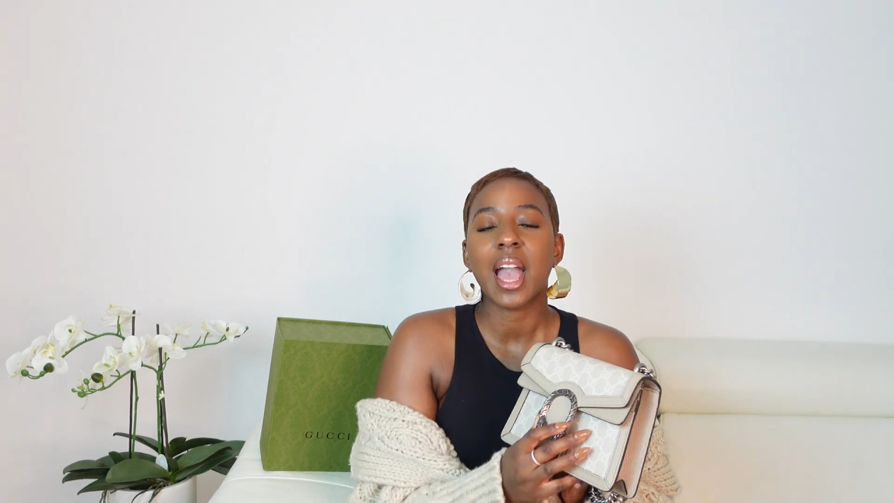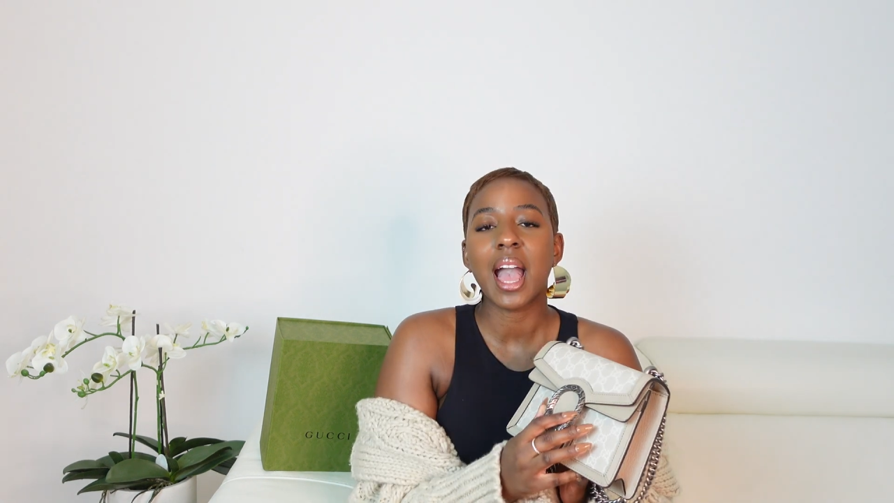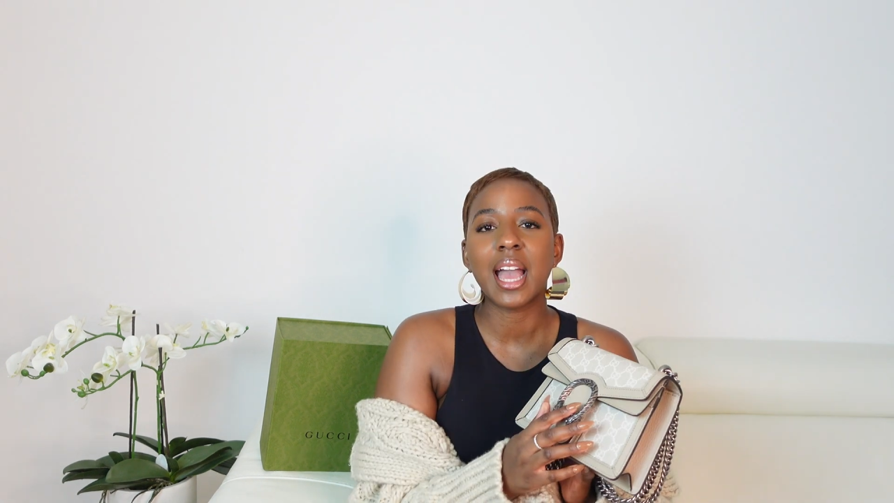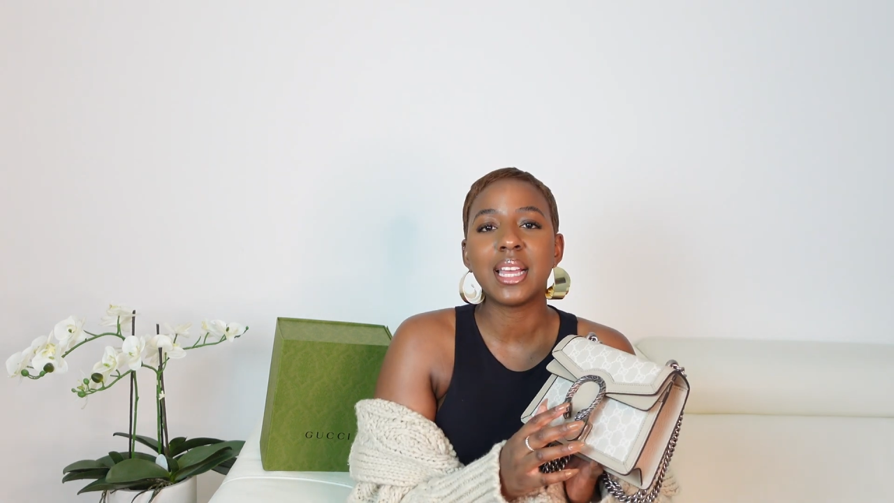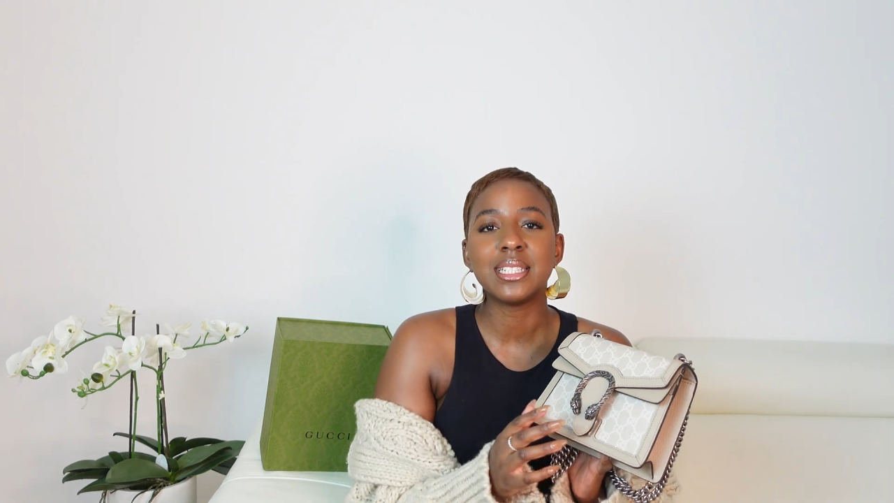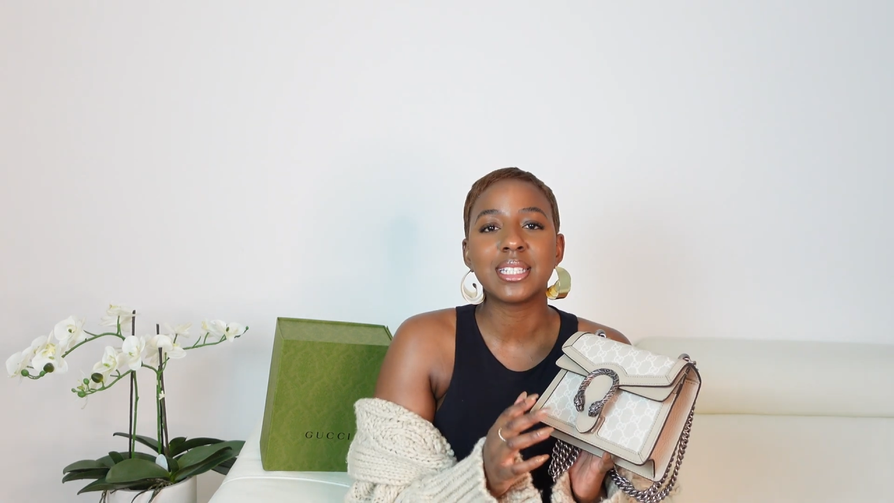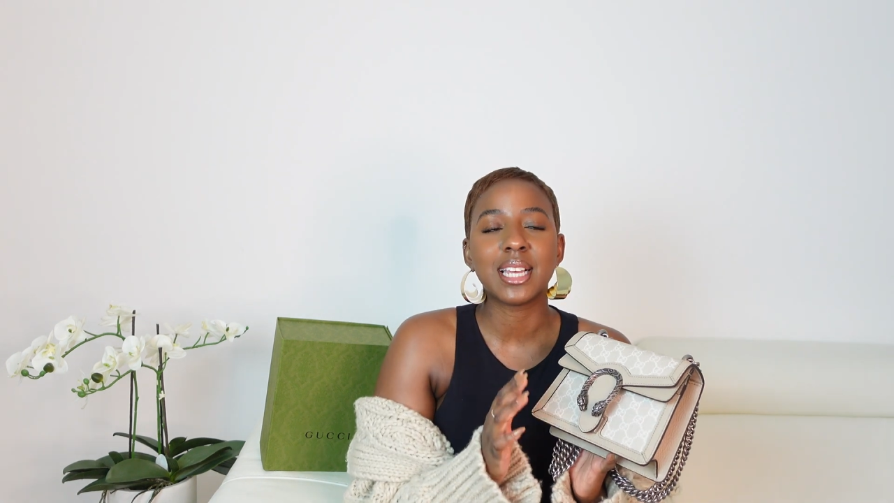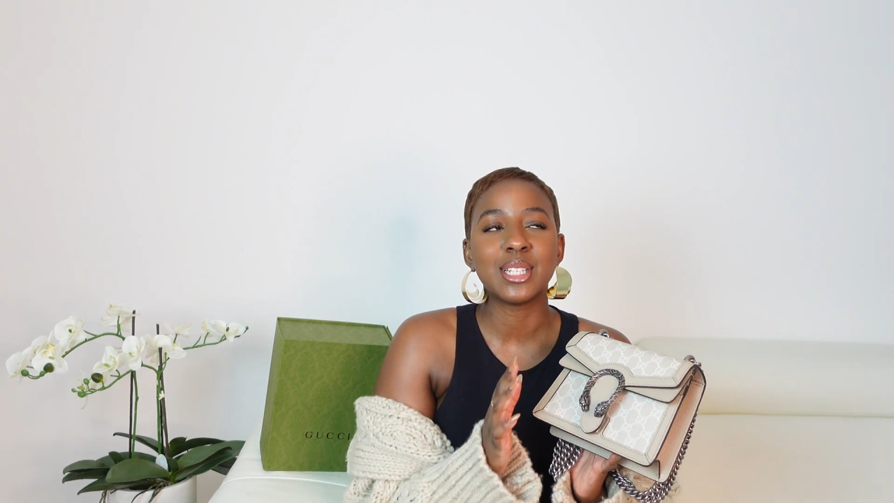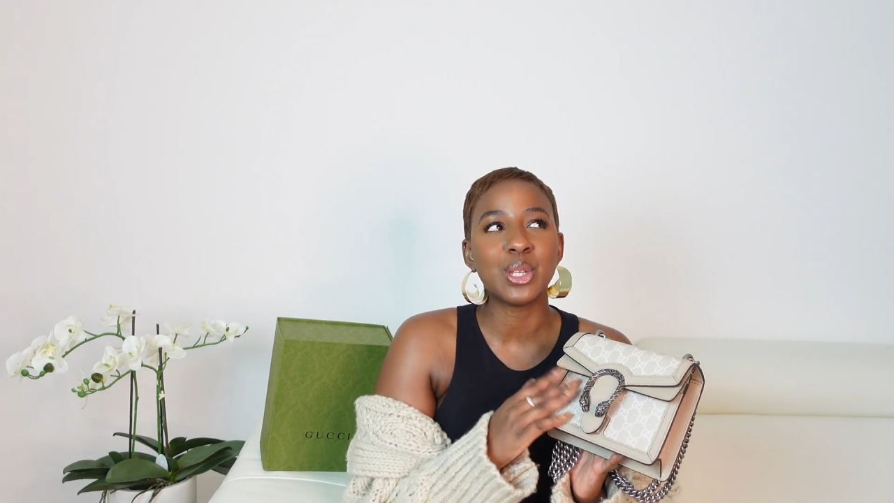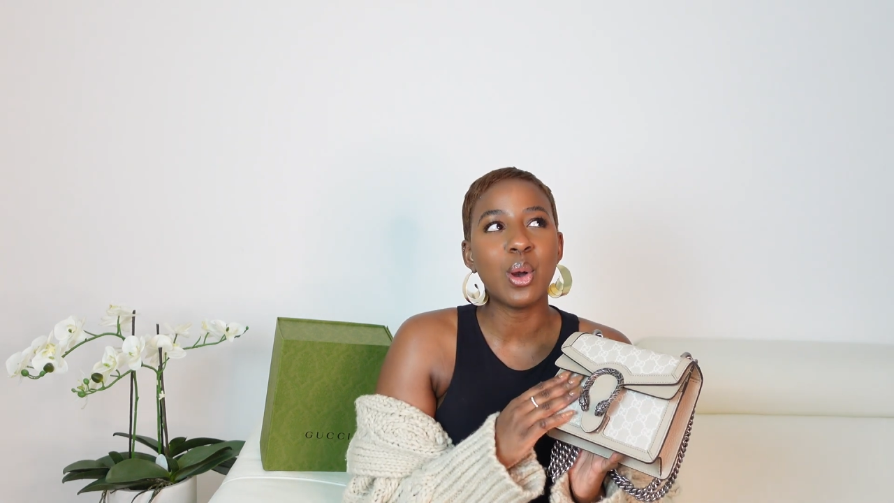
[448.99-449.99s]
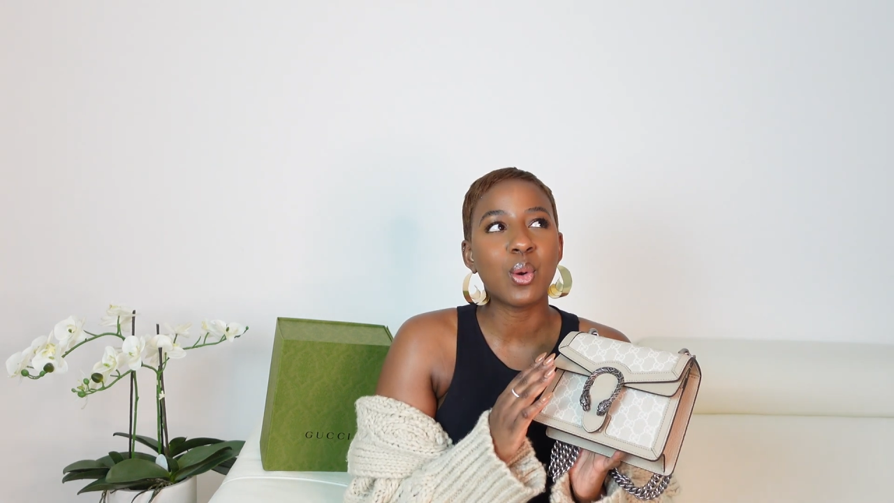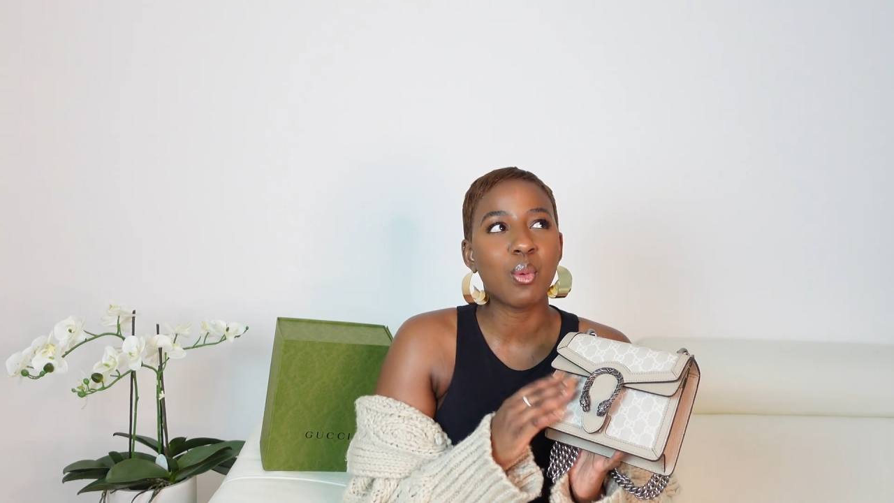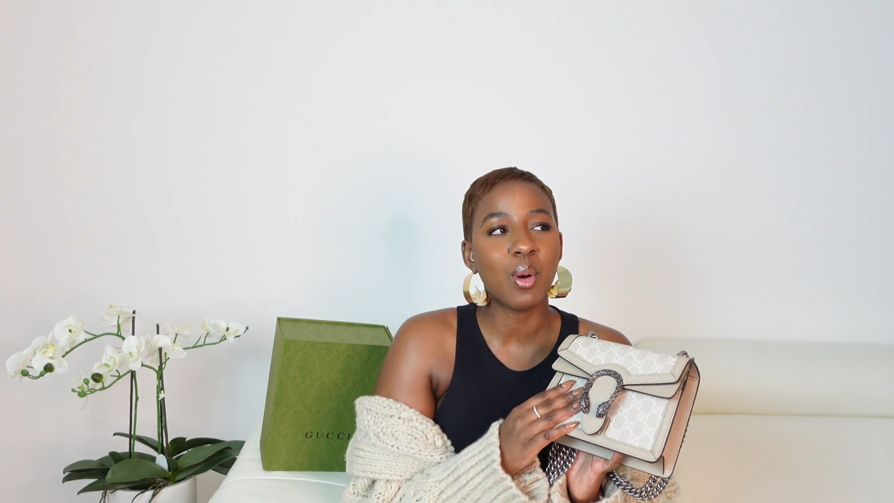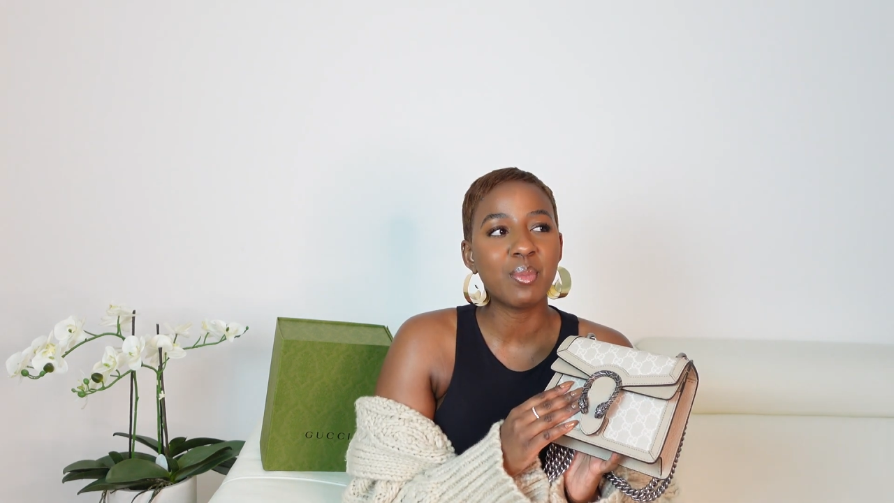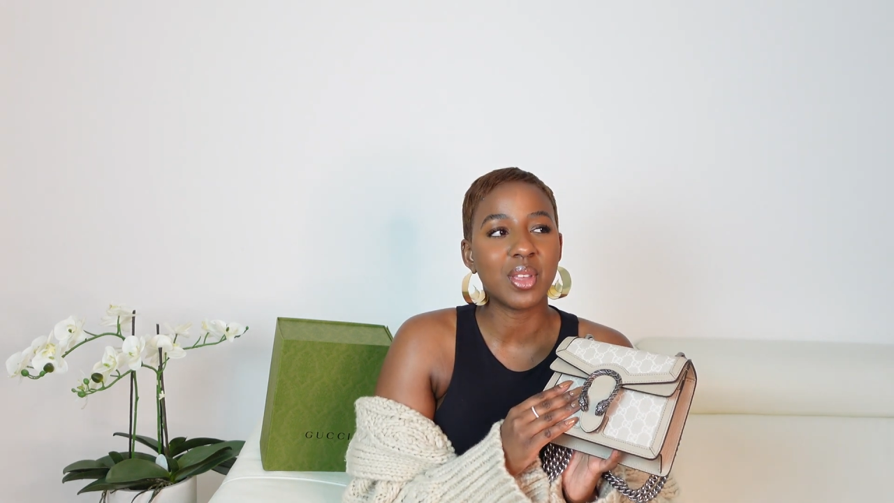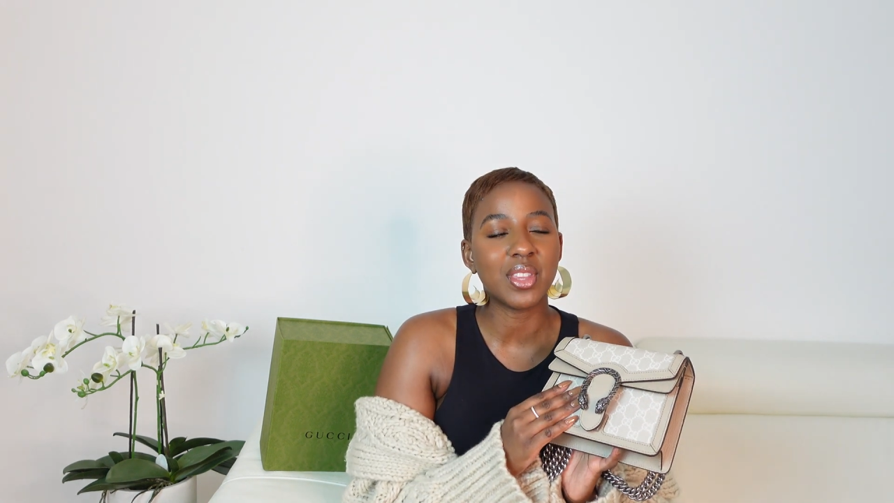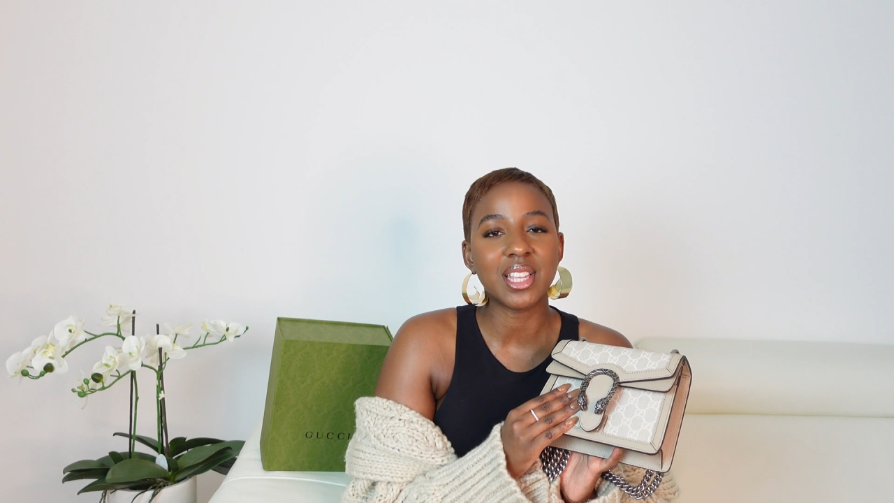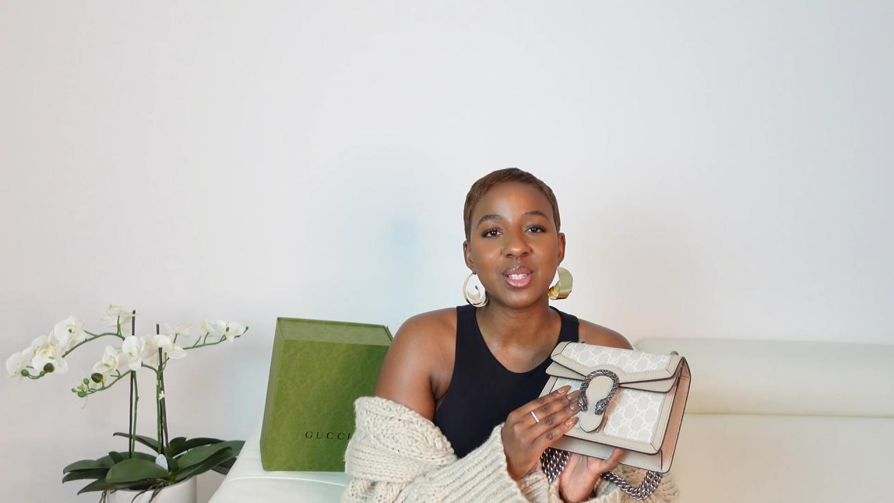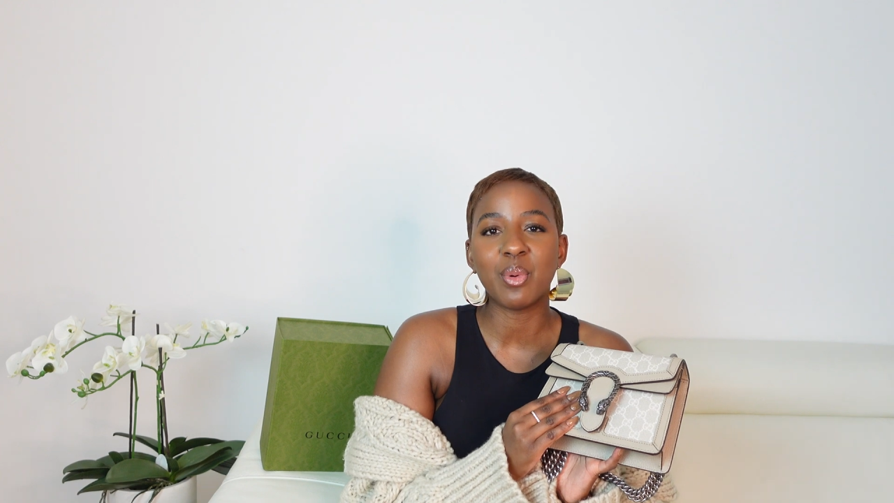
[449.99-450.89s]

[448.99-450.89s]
And don't quote me on this,